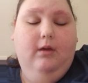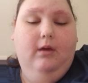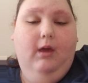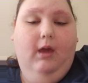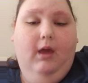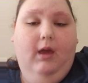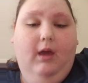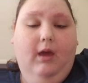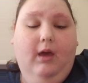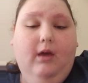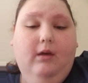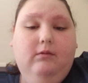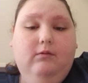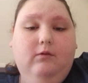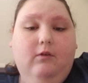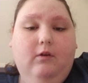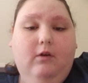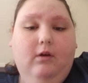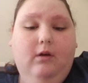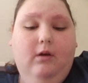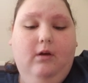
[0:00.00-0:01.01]
and
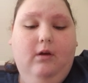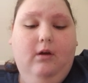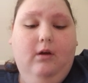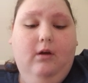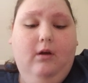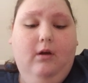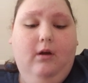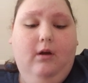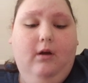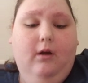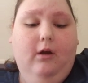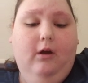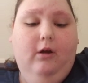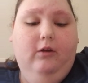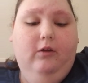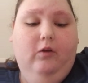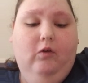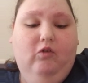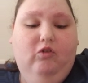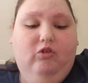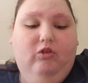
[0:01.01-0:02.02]
are
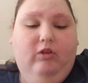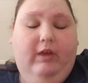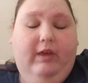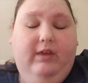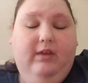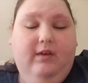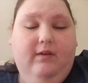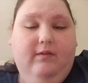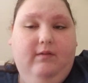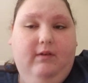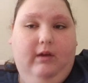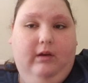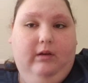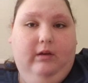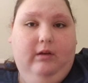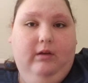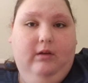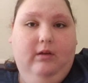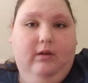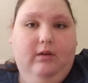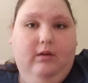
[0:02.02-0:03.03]
usually given
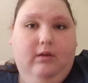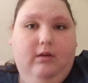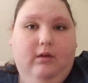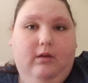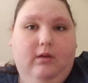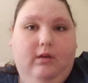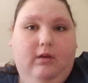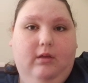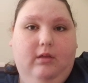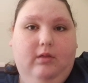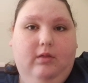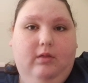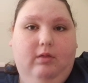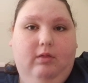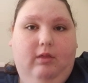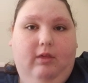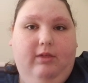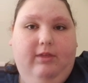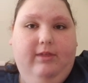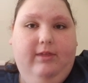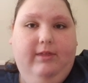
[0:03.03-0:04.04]

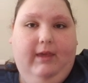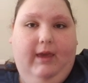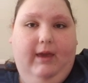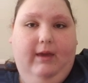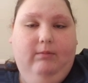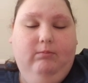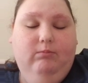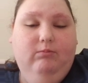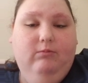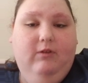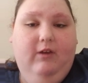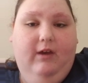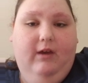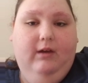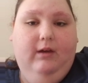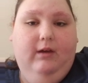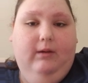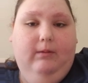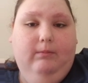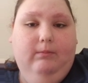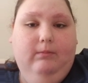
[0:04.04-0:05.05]
the same
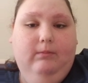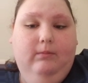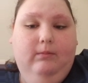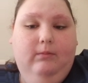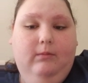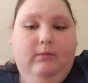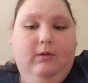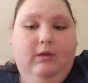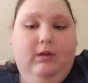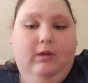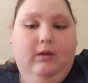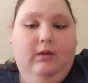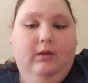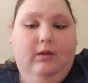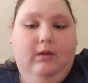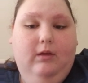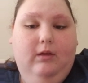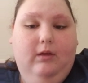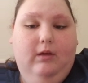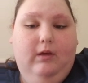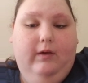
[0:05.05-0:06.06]
time
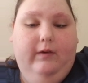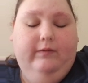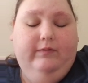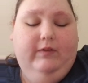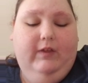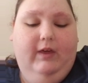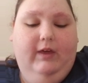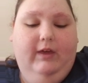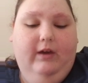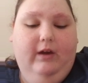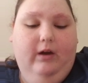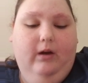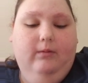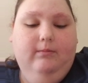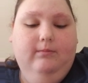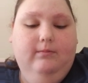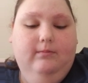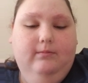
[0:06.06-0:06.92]
of the year,